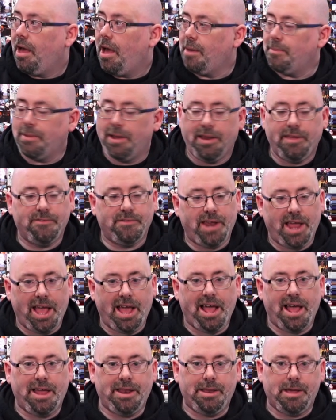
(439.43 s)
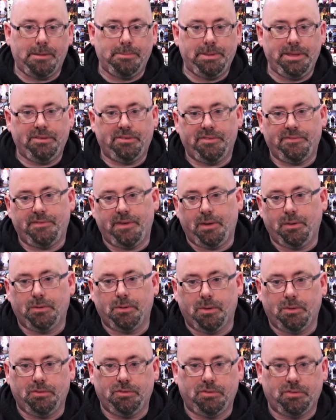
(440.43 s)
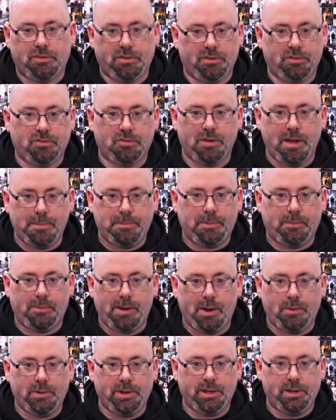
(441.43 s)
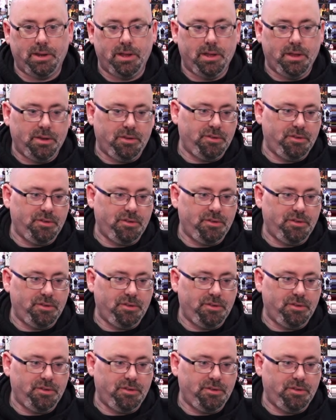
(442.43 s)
I might even add a piece of Velcro to strap around it